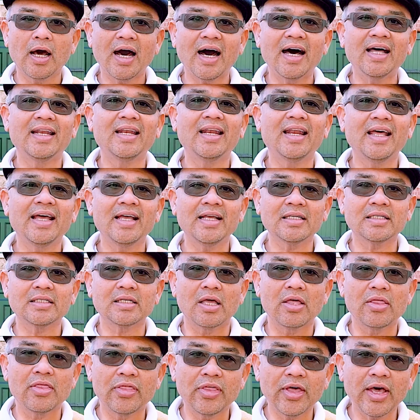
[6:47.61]
unless
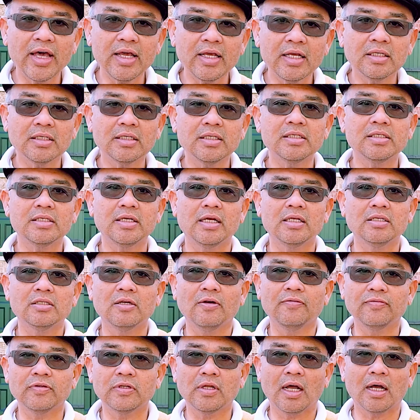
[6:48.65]
there is a sense
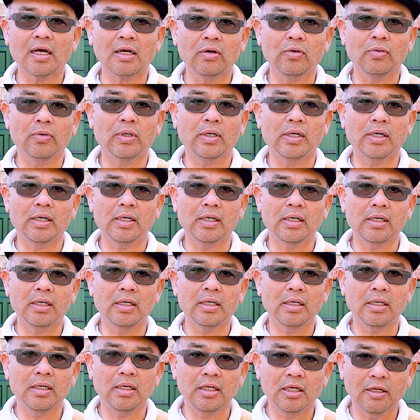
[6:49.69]
of taqwa
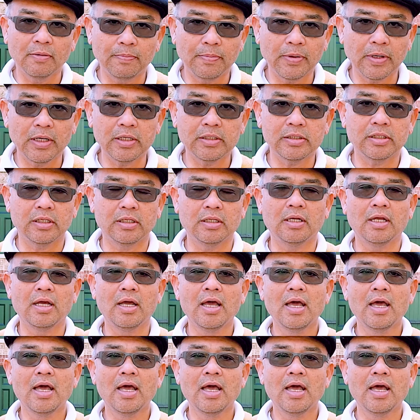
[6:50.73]
in a person